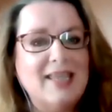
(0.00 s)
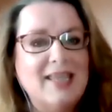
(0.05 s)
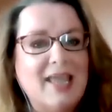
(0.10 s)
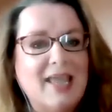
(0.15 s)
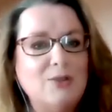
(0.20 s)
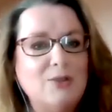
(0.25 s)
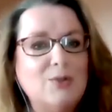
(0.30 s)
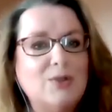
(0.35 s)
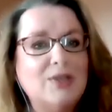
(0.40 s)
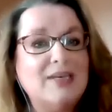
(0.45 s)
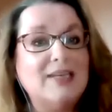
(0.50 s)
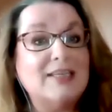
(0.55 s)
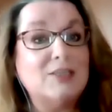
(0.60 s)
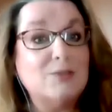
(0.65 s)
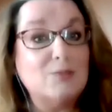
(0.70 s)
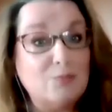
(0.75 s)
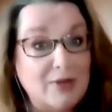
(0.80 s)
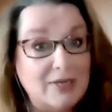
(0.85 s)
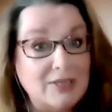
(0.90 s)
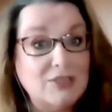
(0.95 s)
how you can
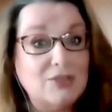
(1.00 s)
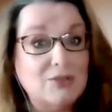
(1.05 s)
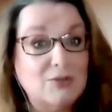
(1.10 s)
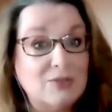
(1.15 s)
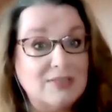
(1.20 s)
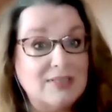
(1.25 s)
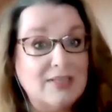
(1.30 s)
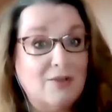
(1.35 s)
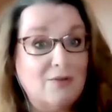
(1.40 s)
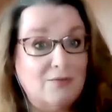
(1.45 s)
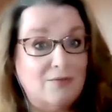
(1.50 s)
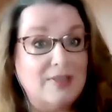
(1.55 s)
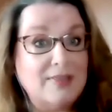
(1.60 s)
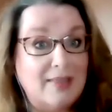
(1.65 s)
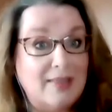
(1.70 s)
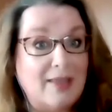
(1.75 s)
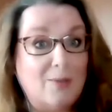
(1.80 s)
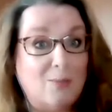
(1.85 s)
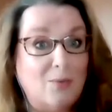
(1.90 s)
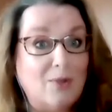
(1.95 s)
express yourself in
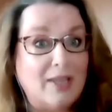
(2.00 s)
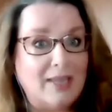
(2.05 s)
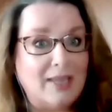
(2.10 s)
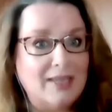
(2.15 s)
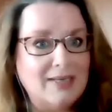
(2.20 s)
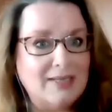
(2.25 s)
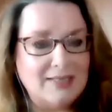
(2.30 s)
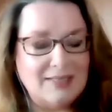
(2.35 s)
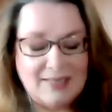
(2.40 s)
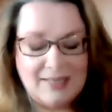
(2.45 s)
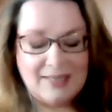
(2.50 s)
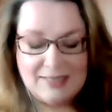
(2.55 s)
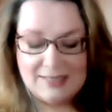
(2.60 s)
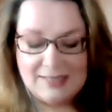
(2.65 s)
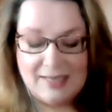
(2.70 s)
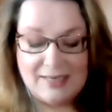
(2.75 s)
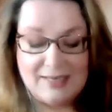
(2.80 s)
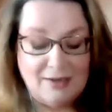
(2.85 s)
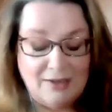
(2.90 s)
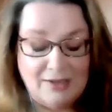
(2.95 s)
that way, and it's
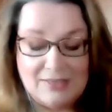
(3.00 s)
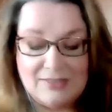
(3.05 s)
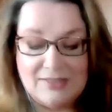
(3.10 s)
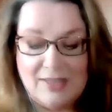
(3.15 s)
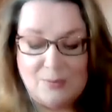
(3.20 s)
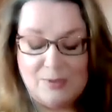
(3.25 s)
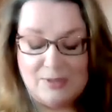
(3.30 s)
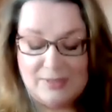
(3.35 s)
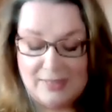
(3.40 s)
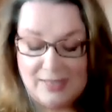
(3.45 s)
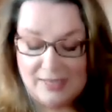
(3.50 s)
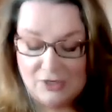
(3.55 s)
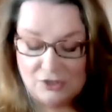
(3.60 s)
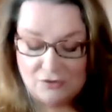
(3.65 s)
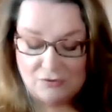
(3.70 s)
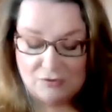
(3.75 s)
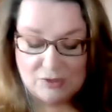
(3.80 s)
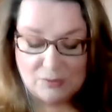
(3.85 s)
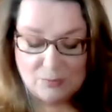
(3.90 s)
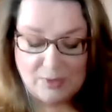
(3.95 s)
and like you say, with
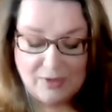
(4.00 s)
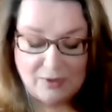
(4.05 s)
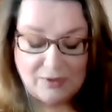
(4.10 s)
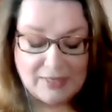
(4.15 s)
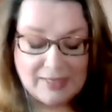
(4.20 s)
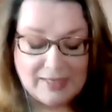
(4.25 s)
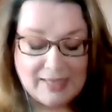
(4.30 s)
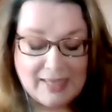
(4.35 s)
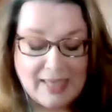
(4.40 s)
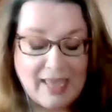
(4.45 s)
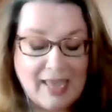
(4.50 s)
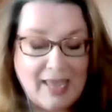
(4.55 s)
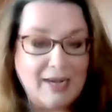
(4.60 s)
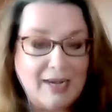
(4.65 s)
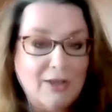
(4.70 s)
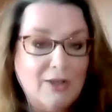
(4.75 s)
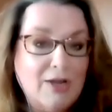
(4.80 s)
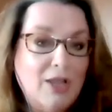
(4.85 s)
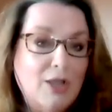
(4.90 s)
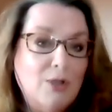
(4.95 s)
nature as well. And
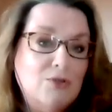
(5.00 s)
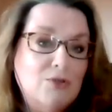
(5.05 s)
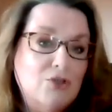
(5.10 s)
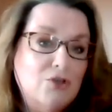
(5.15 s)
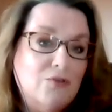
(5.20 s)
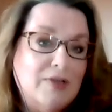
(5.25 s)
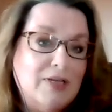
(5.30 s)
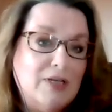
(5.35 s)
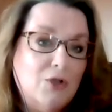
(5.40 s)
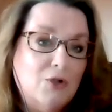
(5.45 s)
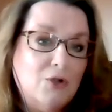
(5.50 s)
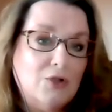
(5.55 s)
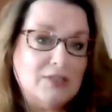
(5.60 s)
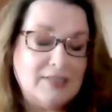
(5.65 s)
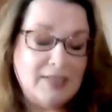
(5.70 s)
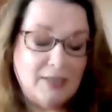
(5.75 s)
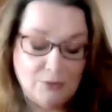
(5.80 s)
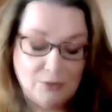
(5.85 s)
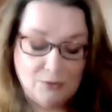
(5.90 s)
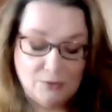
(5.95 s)
I know during
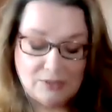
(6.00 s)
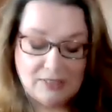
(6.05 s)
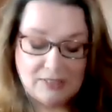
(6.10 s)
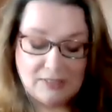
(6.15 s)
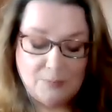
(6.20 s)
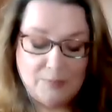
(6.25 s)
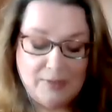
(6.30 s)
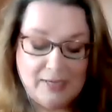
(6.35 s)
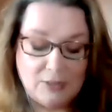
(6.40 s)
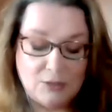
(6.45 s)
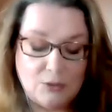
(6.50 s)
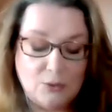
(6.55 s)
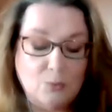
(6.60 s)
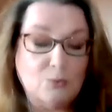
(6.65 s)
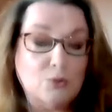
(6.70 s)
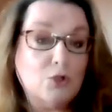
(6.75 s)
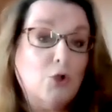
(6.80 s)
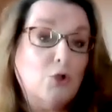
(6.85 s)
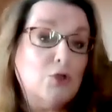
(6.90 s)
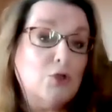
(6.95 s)
lockdown you did a piece
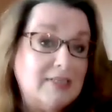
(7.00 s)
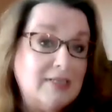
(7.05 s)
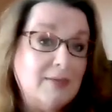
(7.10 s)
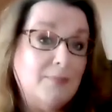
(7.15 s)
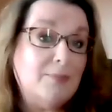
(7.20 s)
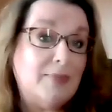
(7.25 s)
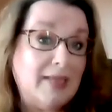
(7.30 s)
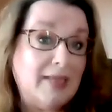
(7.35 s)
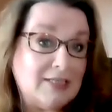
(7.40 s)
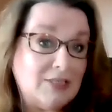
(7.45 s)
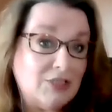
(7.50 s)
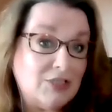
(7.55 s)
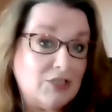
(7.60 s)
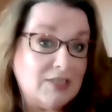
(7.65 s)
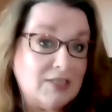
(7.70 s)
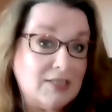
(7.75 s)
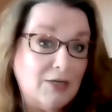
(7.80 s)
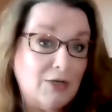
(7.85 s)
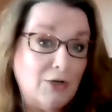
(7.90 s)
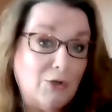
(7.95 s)
called
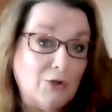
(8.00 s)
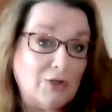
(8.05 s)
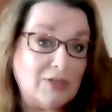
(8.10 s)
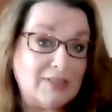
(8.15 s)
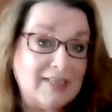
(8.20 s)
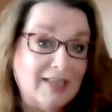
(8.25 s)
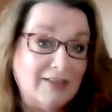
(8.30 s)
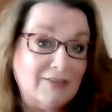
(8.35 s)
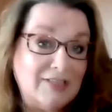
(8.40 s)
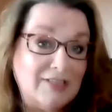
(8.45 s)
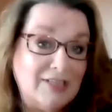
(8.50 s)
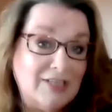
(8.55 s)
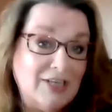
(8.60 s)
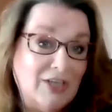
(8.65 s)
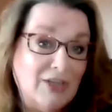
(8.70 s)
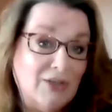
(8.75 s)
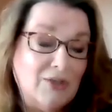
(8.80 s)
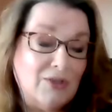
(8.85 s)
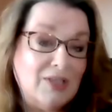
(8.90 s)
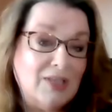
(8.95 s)
Contemplations in Lockdown, didn't
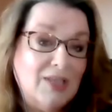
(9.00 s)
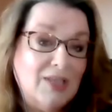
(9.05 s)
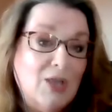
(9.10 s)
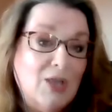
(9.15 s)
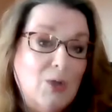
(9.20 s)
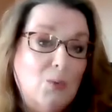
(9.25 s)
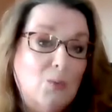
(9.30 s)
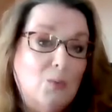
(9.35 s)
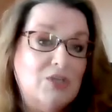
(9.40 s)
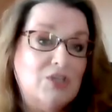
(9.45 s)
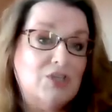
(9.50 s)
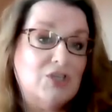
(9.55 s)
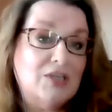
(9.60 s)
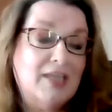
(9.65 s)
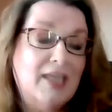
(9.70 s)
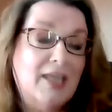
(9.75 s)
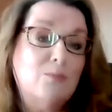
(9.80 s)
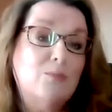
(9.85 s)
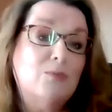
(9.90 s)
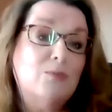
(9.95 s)
you, which
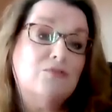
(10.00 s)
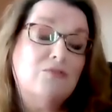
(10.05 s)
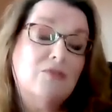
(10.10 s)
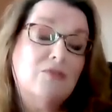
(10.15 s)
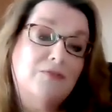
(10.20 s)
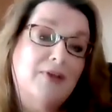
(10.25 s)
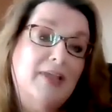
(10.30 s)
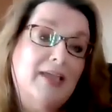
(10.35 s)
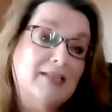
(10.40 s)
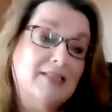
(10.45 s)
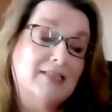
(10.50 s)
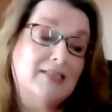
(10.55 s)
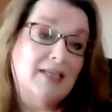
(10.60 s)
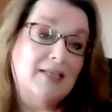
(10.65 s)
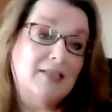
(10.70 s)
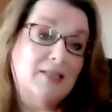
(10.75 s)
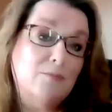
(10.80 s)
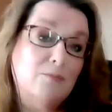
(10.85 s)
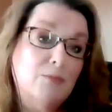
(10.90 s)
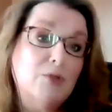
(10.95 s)
again was
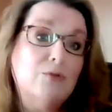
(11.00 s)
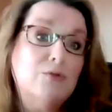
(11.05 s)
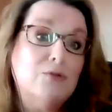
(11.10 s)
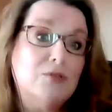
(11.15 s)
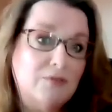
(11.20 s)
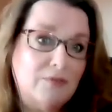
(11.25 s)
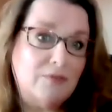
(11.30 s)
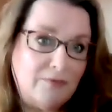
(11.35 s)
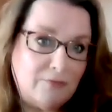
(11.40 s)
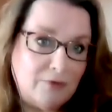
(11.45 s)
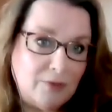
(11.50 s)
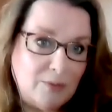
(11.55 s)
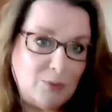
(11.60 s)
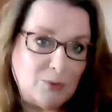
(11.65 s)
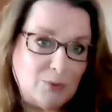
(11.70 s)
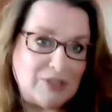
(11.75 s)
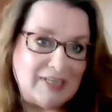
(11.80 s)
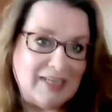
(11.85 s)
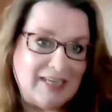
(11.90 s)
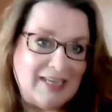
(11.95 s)
reflecting the mood of
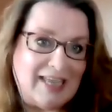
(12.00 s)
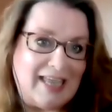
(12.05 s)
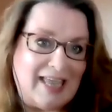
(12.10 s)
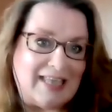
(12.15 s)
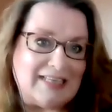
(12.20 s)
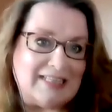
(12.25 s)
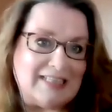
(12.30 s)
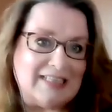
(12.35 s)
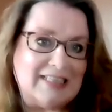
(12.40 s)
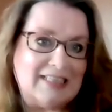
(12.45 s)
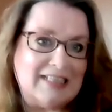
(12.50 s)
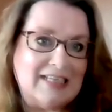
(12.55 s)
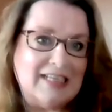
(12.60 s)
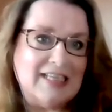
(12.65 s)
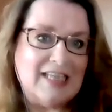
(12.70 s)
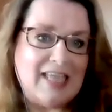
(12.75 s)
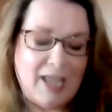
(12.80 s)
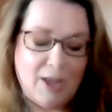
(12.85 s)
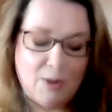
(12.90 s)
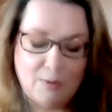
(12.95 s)
everybody and
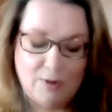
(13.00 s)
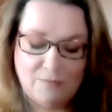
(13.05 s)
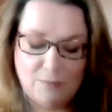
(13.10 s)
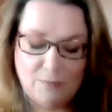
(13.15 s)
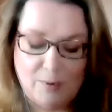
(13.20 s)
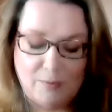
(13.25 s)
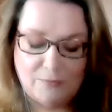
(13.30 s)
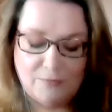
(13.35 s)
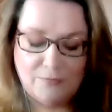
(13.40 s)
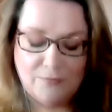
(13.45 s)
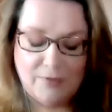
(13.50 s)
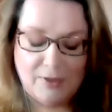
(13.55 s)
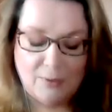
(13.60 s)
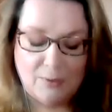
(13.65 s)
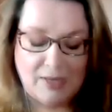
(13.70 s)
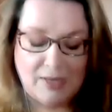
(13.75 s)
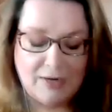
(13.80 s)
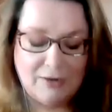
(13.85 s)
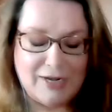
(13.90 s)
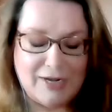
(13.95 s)
how everyone
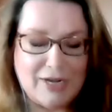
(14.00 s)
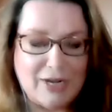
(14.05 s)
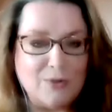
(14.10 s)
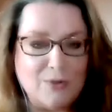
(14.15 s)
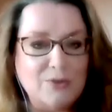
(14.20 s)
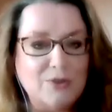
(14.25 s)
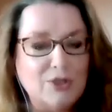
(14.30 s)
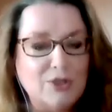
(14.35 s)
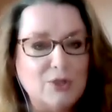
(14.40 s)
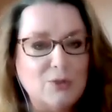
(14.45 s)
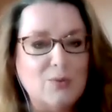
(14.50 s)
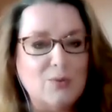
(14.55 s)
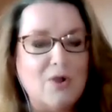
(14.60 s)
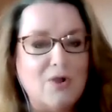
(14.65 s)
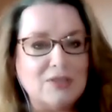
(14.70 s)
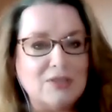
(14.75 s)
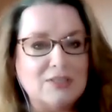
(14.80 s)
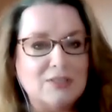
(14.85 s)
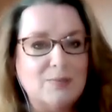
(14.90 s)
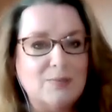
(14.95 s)
felt. And I know that you
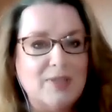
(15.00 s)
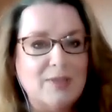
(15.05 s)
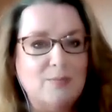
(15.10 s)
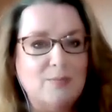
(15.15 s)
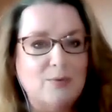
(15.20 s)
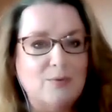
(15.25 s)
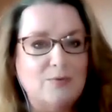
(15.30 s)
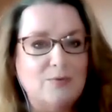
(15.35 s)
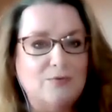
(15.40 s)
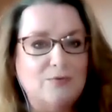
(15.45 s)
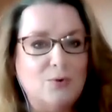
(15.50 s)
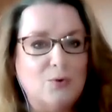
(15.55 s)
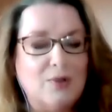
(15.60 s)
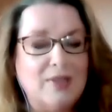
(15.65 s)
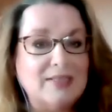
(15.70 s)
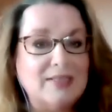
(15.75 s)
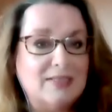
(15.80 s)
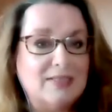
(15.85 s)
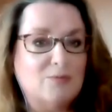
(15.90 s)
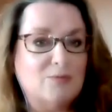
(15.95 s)
asked people for
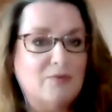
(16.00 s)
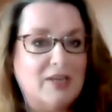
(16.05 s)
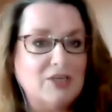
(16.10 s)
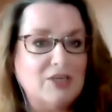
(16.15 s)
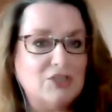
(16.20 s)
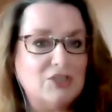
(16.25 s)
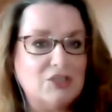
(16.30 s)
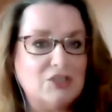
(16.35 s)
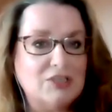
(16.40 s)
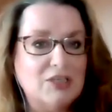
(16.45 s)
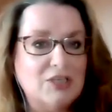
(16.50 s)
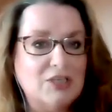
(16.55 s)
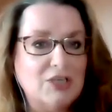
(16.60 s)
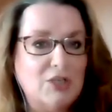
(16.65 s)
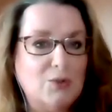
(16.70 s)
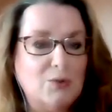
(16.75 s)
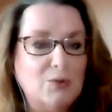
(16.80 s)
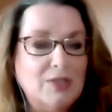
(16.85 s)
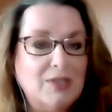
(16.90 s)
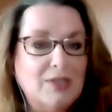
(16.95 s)
inspiration, didn't
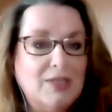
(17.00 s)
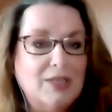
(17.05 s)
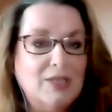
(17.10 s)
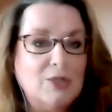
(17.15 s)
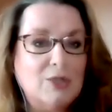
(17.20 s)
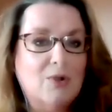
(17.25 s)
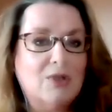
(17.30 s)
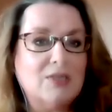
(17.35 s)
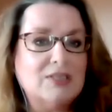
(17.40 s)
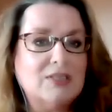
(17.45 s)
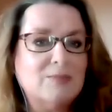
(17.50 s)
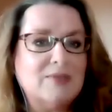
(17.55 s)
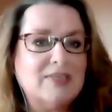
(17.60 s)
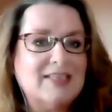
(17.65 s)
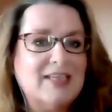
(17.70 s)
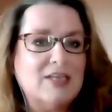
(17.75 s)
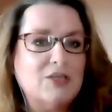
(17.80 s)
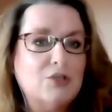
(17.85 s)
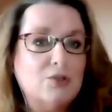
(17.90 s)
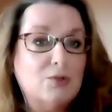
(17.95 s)
you? You asked them to
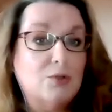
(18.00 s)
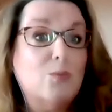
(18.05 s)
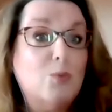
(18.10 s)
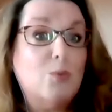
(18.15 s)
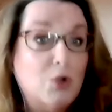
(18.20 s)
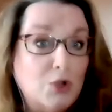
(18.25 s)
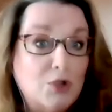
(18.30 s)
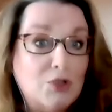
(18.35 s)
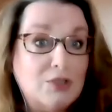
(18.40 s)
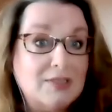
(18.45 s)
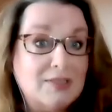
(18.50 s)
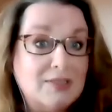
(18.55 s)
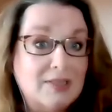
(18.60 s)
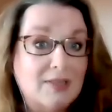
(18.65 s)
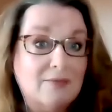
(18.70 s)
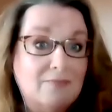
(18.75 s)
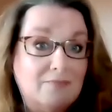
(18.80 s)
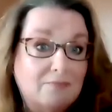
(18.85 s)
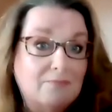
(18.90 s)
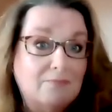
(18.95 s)
send you the words
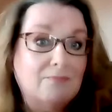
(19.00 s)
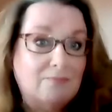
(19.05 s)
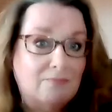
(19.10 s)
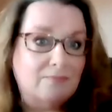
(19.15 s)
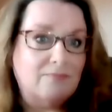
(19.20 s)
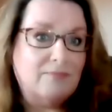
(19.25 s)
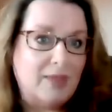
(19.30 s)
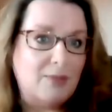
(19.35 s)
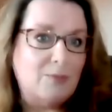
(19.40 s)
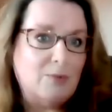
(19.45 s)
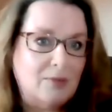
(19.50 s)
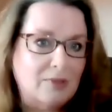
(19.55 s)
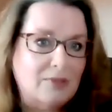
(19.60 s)
that they were